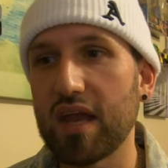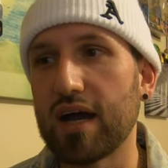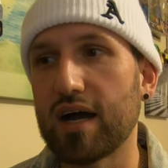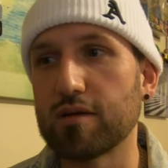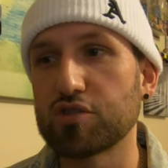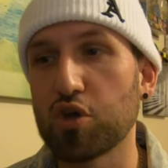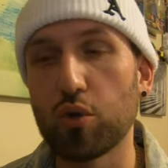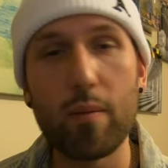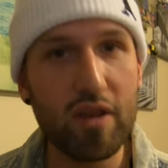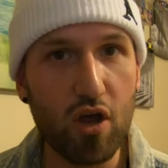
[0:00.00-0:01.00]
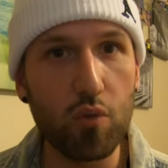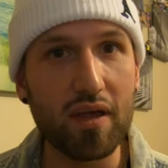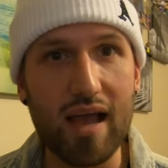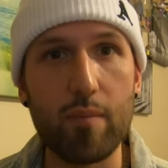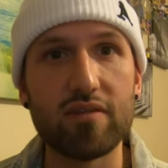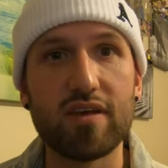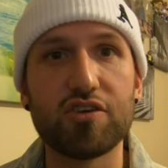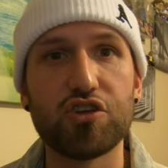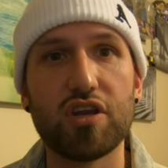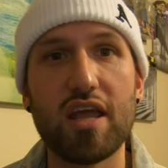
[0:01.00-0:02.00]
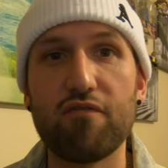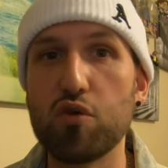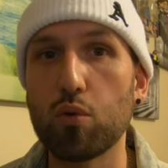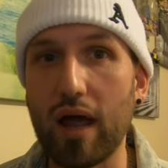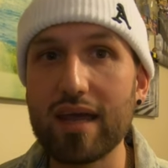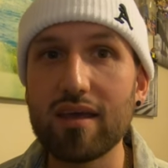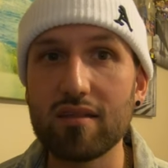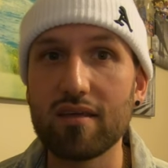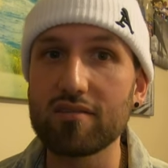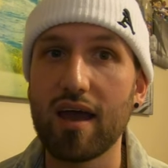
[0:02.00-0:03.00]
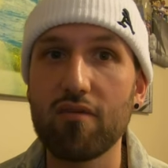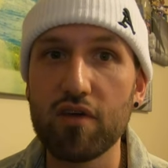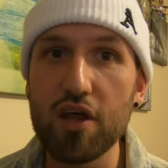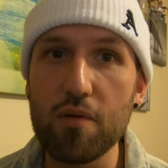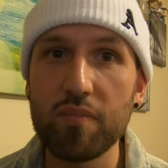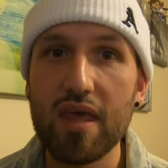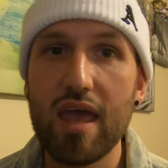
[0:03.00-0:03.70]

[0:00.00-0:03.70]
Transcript: Uh, so let me know in the comment section if you like this kind of video